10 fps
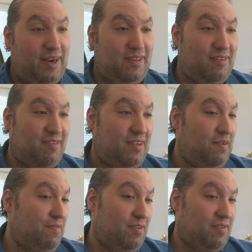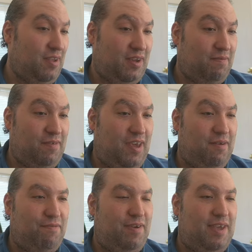it to see if it's like
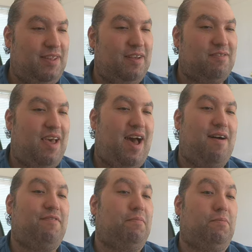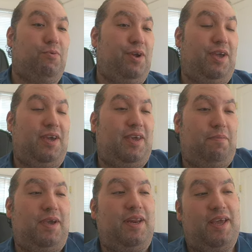if he does have a
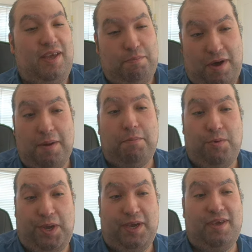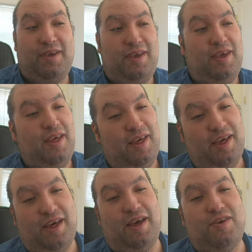break, meaning pawn break.
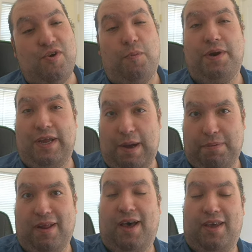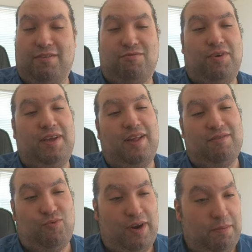You opening up lines, right?
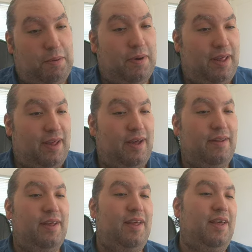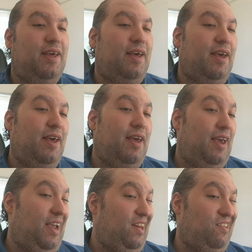That's what I mean by that.
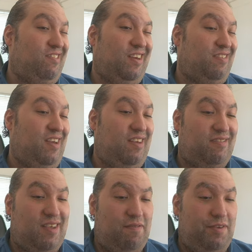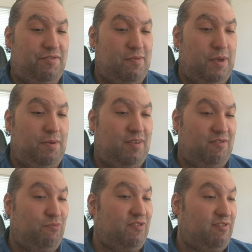86, 87, so maybe
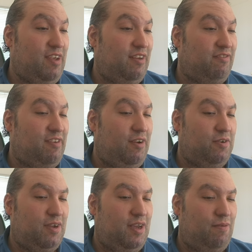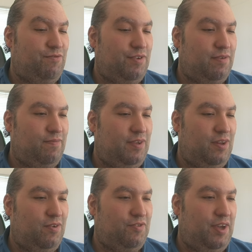there's mistakes here, kind of, so
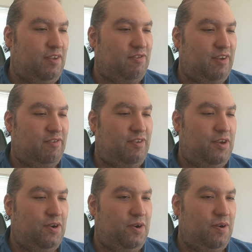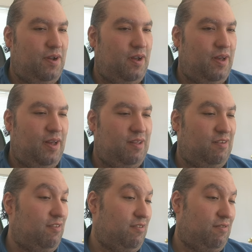a6 here.
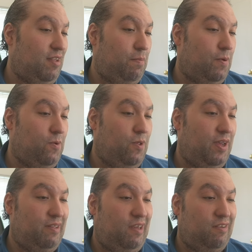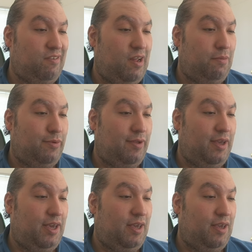This is typical ideas that I
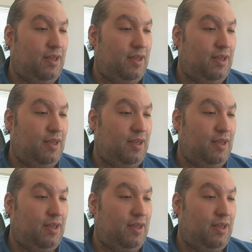play.